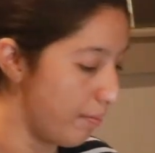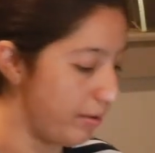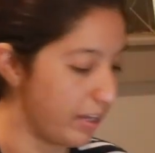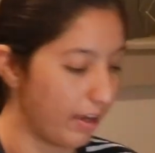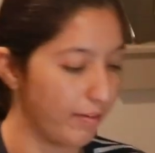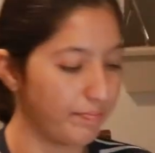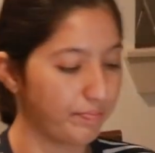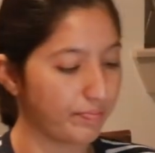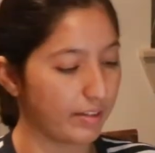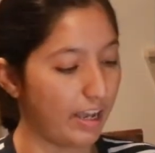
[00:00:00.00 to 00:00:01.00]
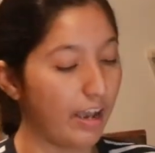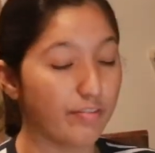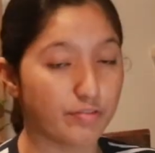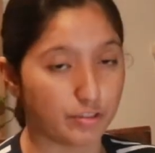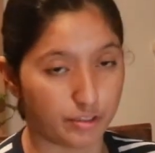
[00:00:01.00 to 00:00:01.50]
But yeah,
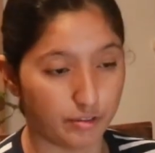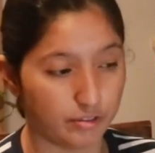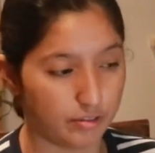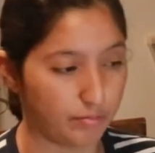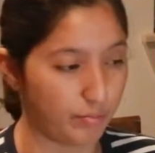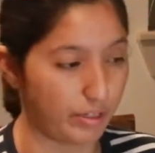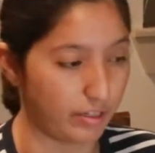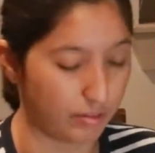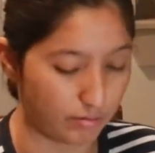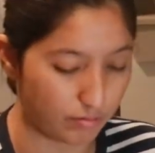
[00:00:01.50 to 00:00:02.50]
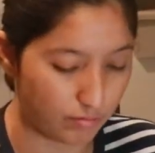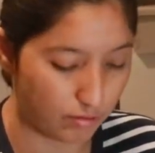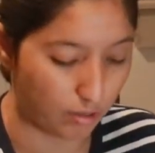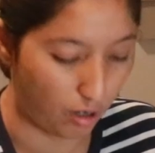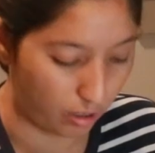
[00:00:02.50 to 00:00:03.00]
after being
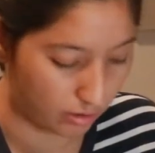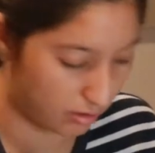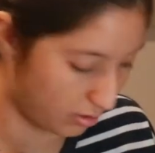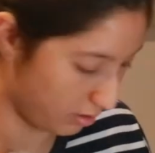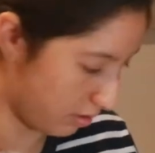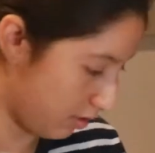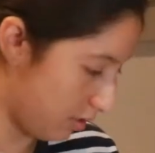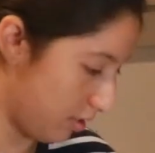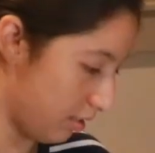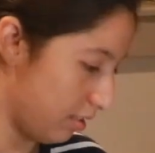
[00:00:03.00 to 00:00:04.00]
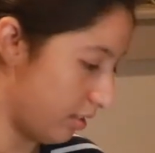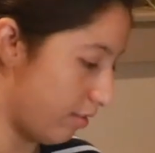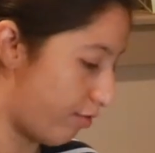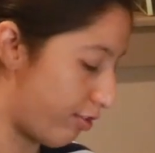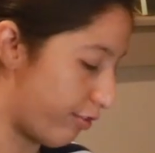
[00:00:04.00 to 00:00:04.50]
taught
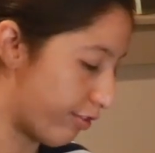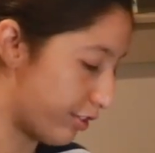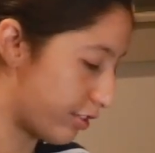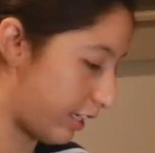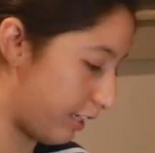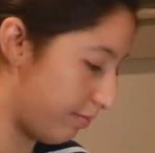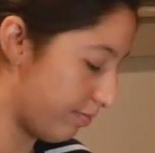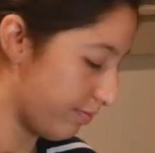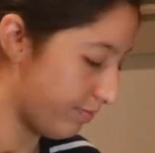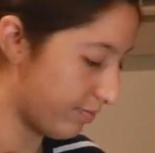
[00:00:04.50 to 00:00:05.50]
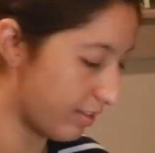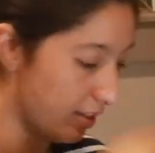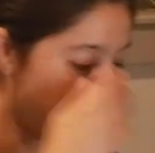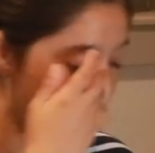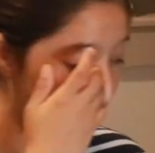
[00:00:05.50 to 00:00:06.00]
for the first time,
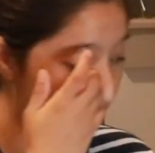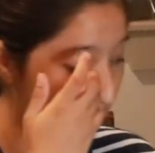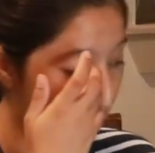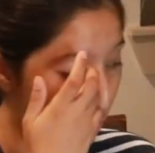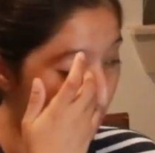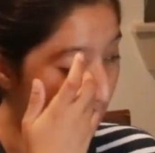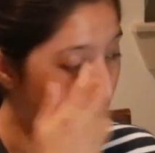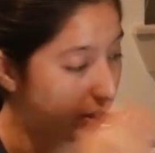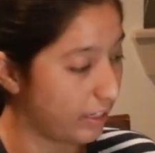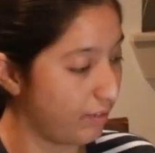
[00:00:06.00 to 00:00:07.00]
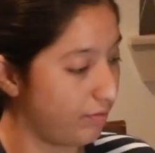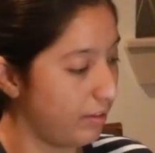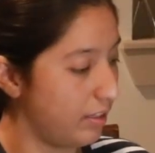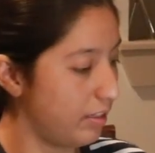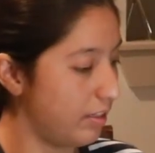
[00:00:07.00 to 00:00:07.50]
you are
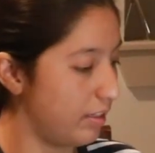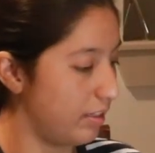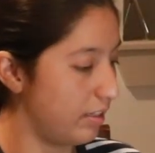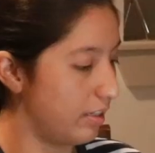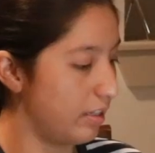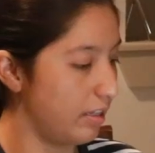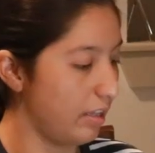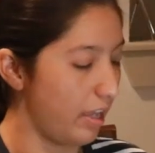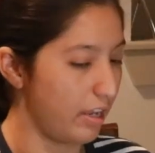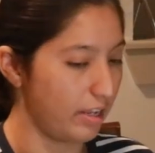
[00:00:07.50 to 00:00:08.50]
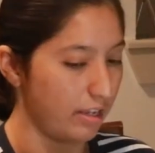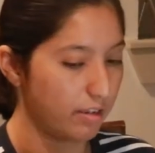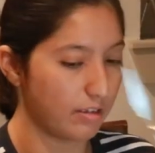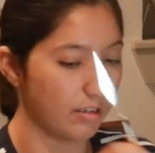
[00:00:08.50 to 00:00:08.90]
given a